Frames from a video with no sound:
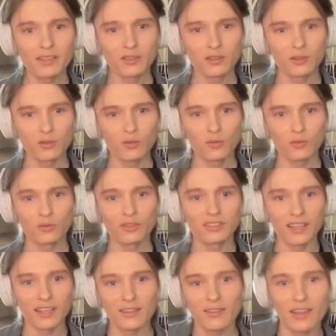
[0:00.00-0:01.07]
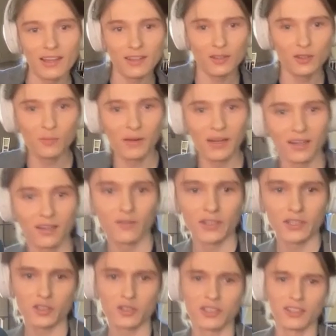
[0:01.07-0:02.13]
makes you say that you might
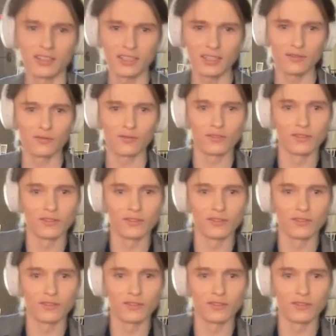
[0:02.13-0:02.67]
eventually leave?